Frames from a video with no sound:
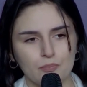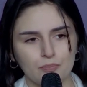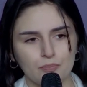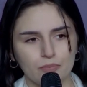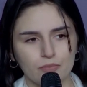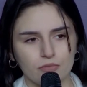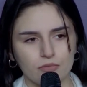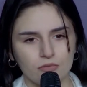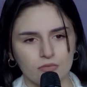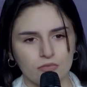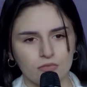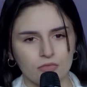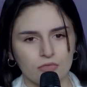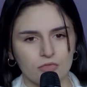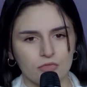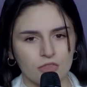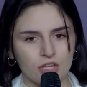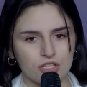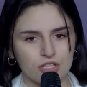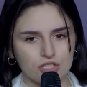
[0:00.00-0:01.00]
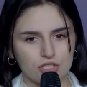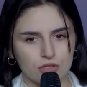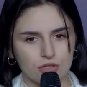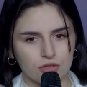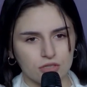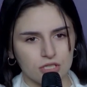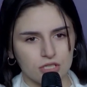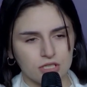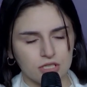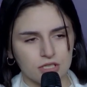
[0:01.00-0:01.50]
to bear responsibility
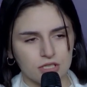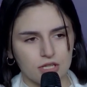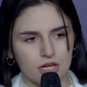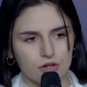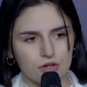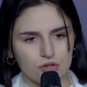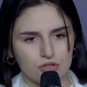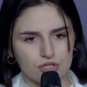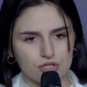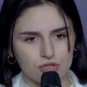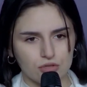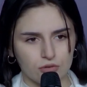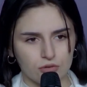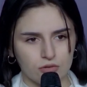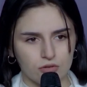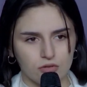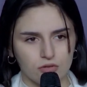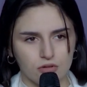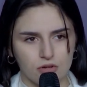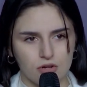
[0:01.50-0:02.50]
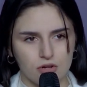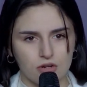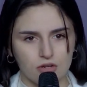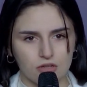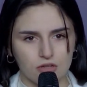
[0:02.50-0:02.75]
for anything in their life.